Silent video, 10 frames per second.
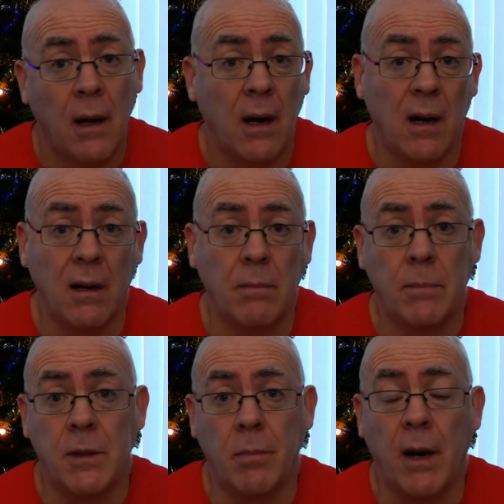and
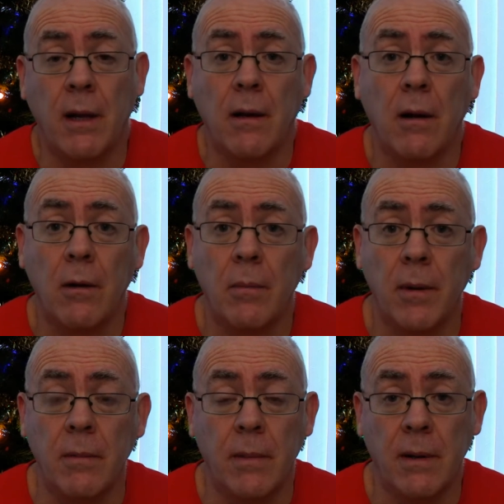to buy the club
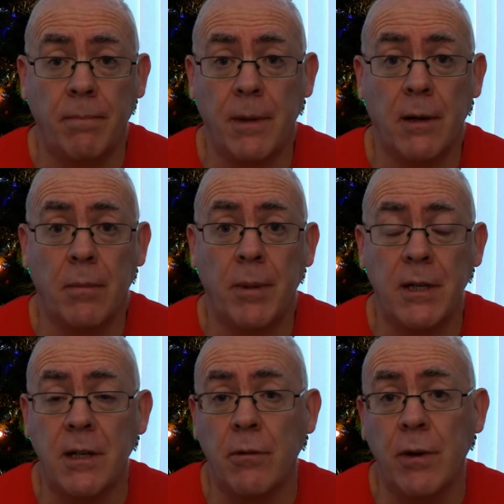and you know,
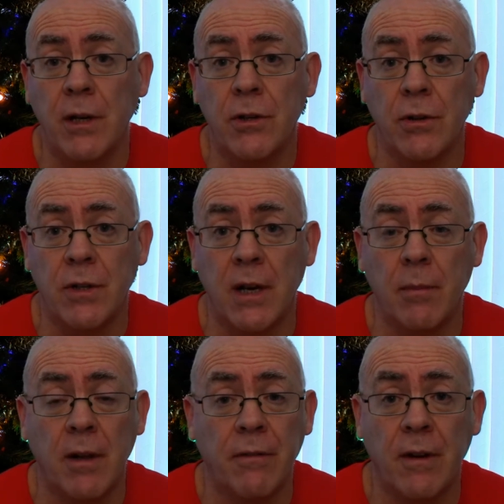basically arrange such giving
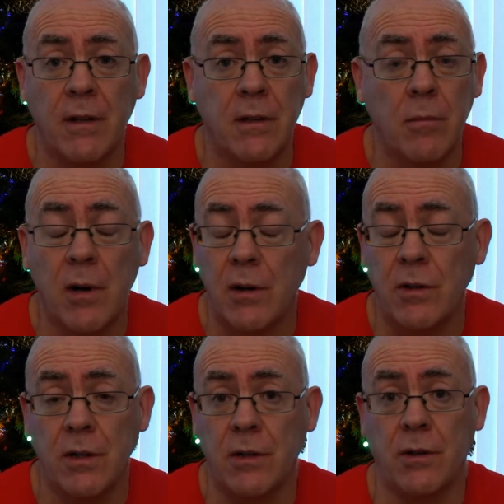to the fans in
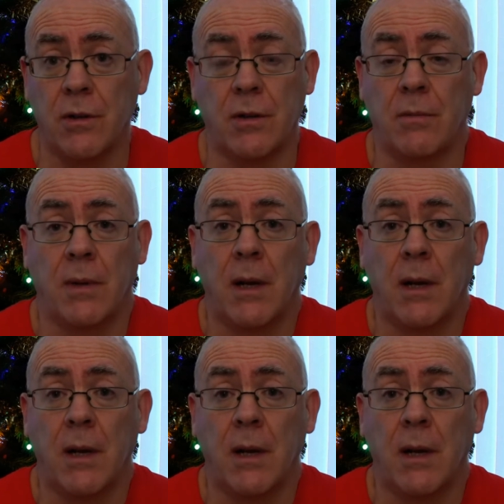March is just